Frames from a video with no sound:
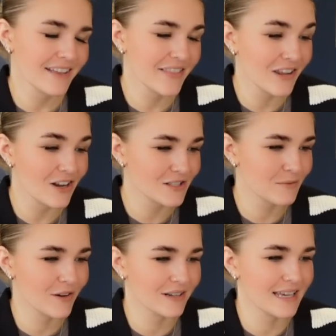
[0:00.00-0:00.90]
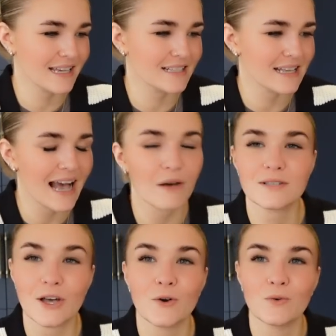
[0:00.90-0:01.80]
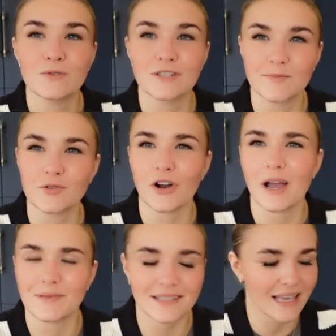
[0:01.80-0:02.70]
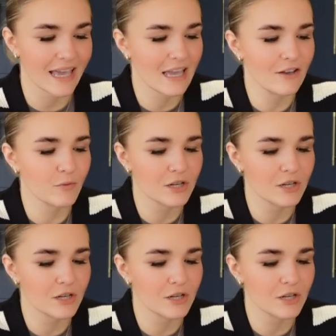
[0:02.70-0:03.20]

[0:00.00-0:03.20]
and then the last one is household subscribe and save,